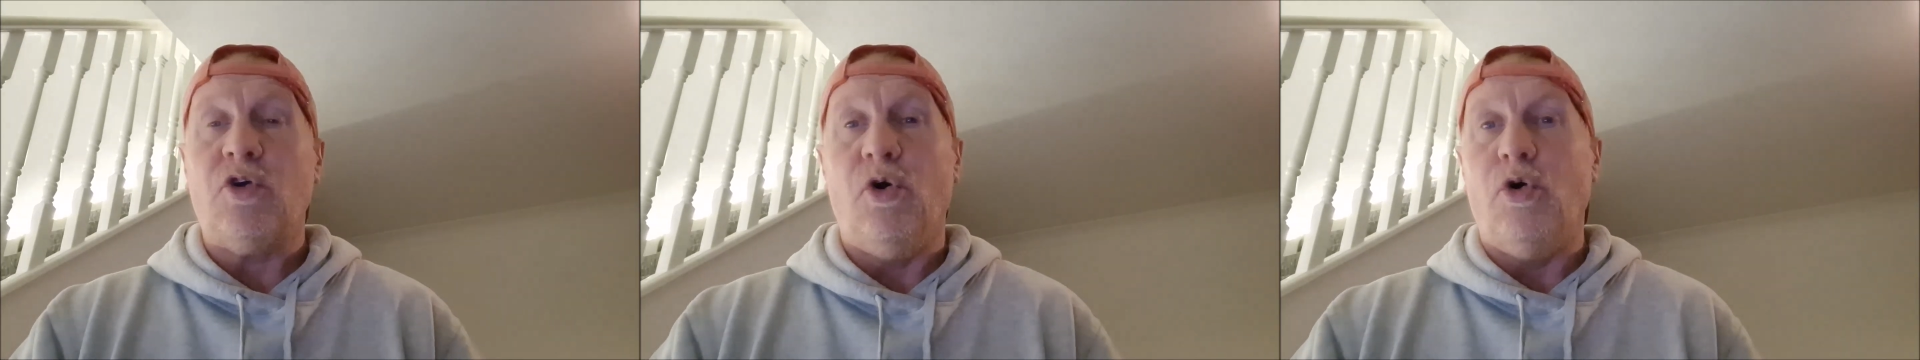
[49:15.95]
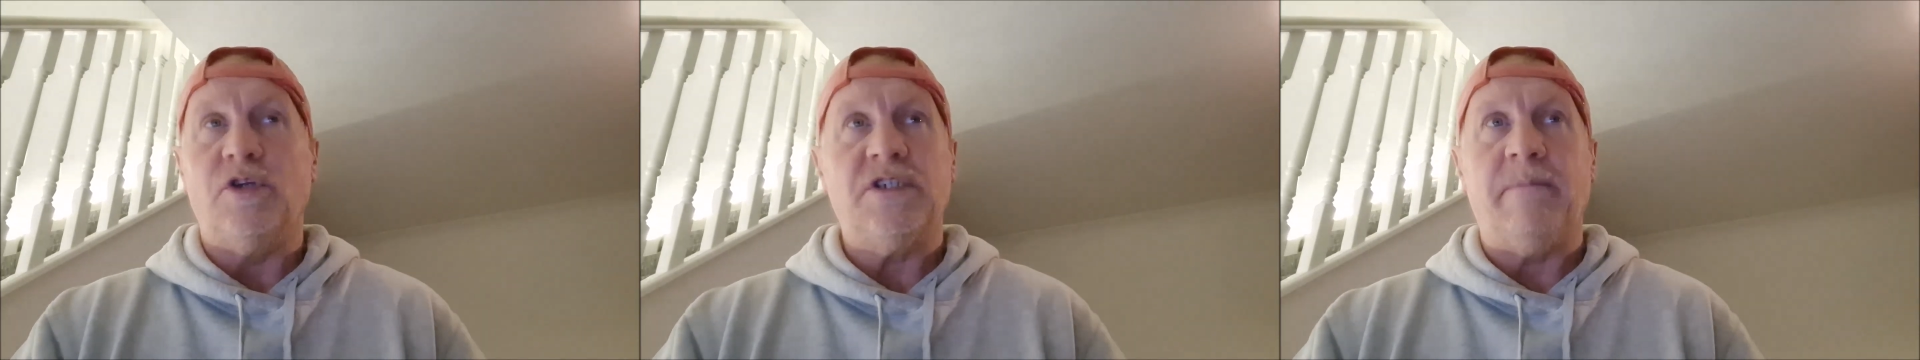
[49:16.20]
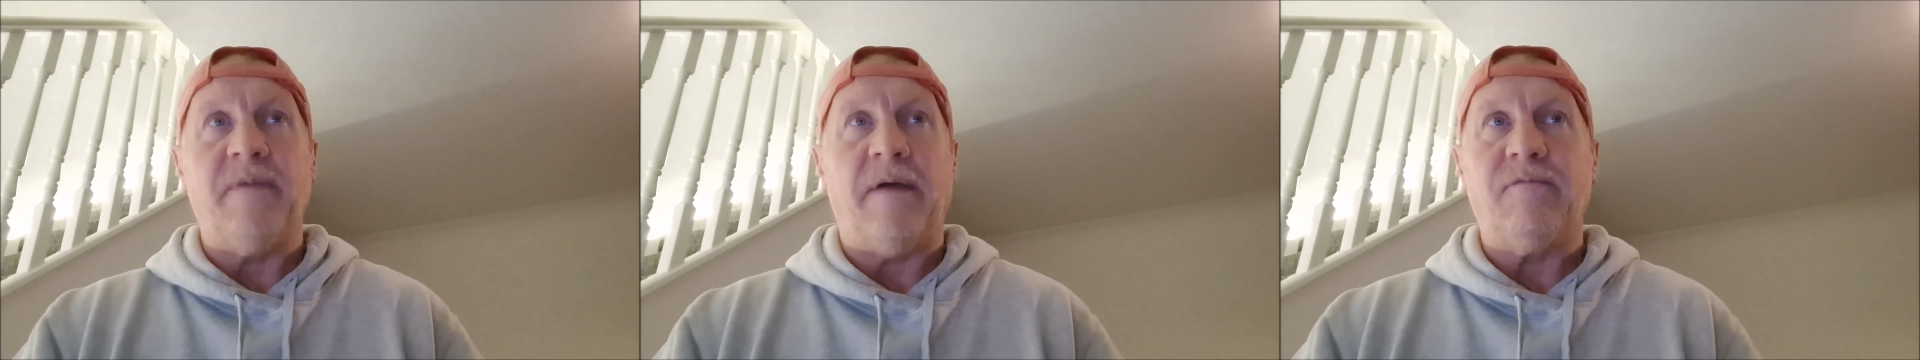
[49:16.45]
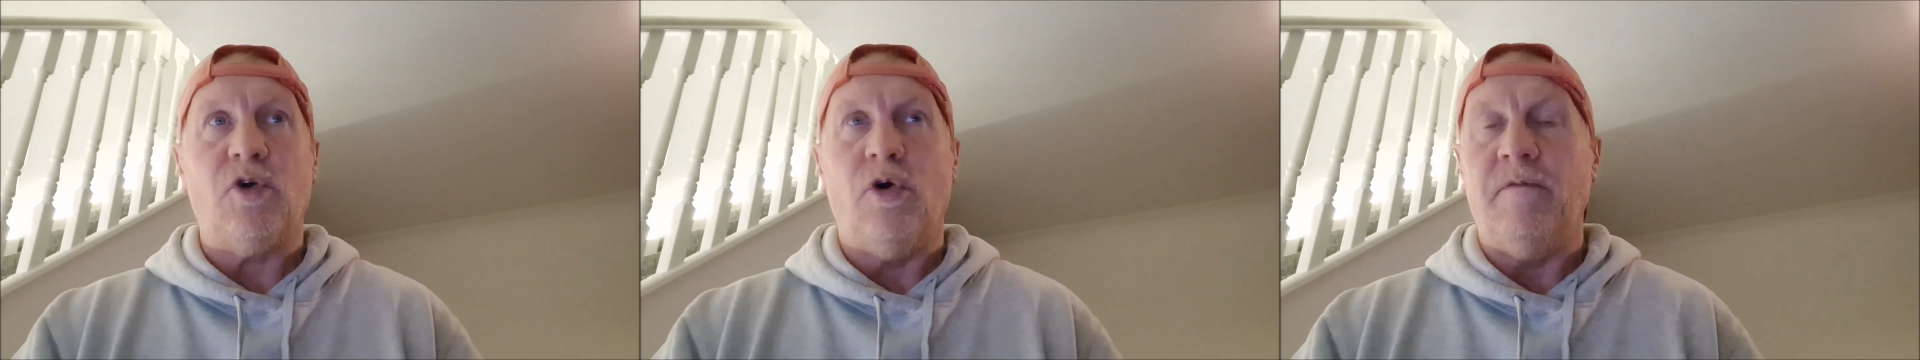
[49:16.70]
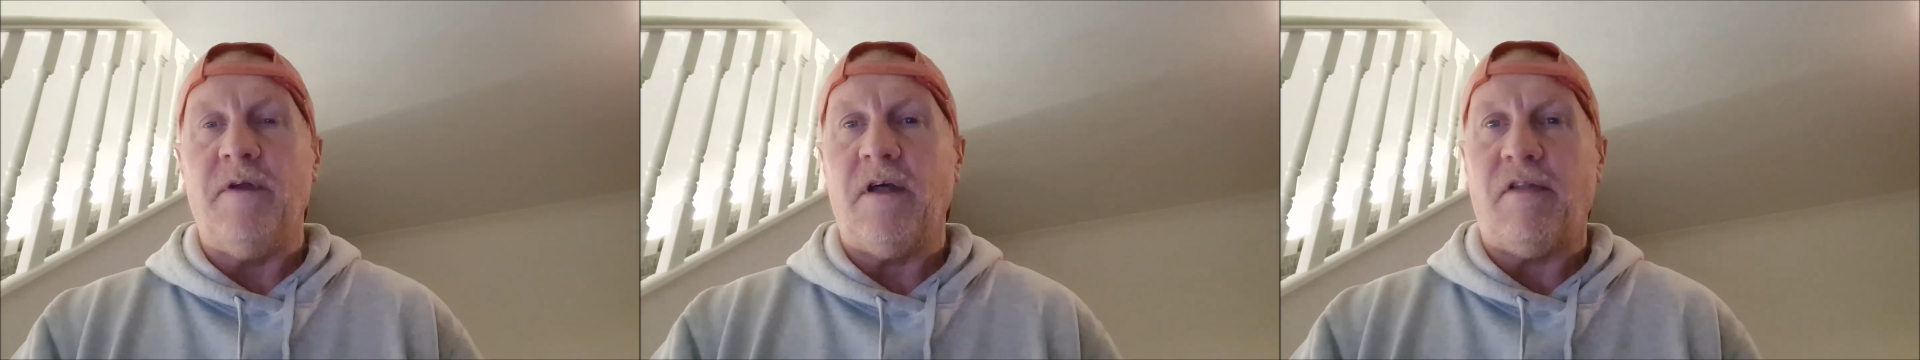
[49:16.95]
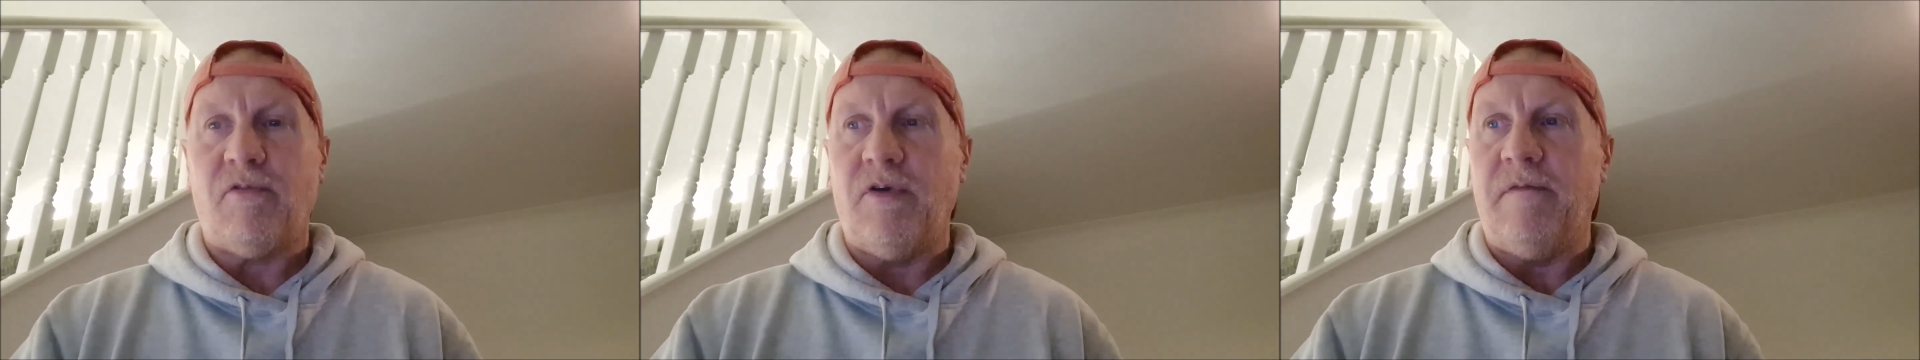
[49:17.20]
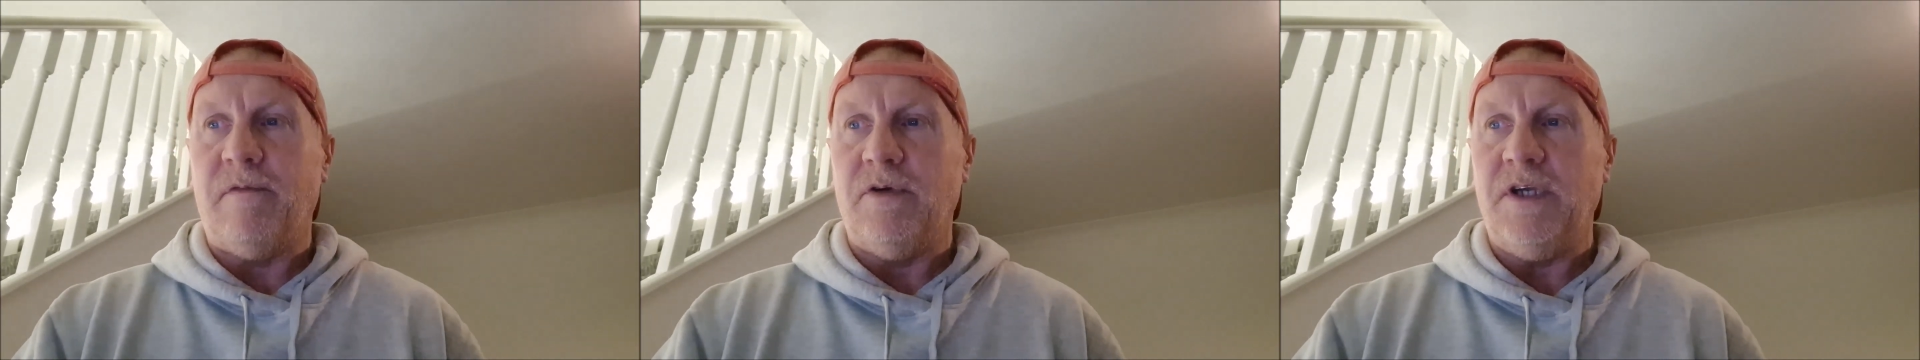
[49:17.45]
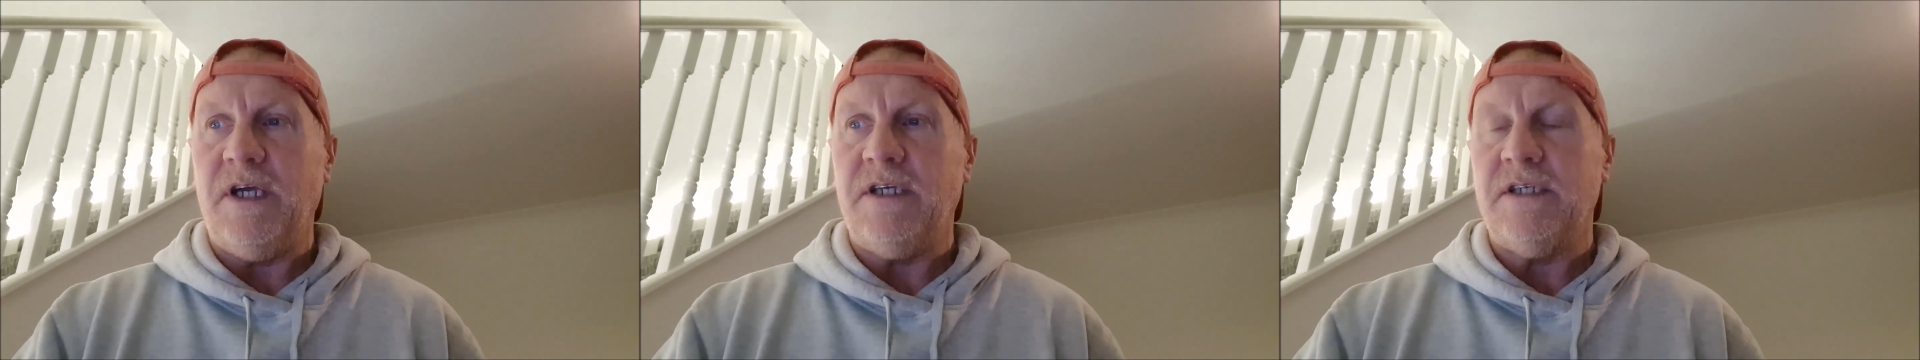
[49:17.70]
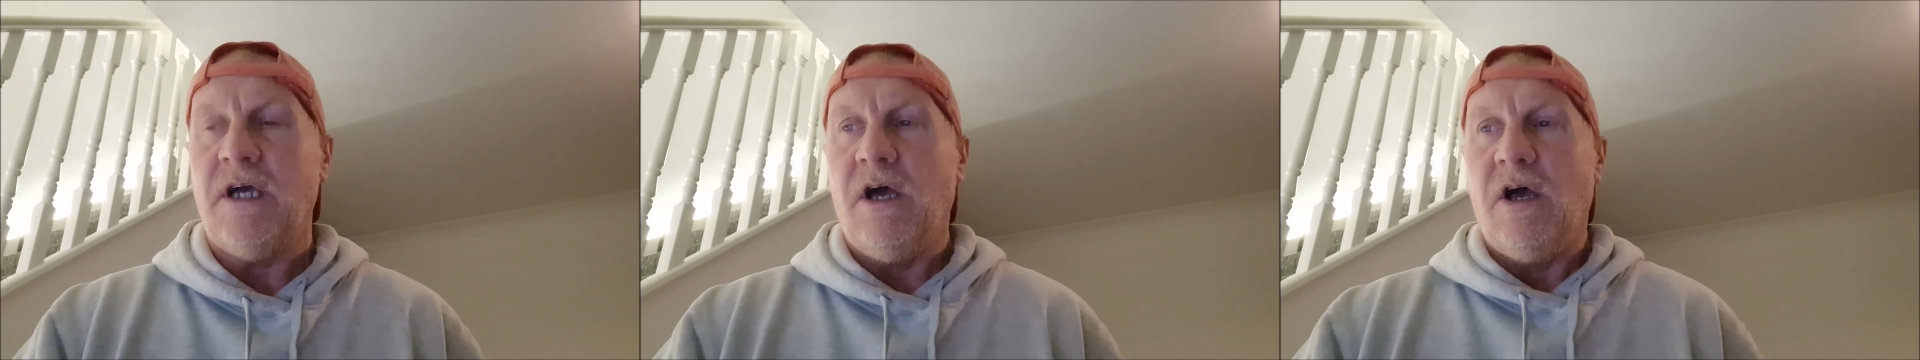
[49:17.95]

caught for like 3-4 years,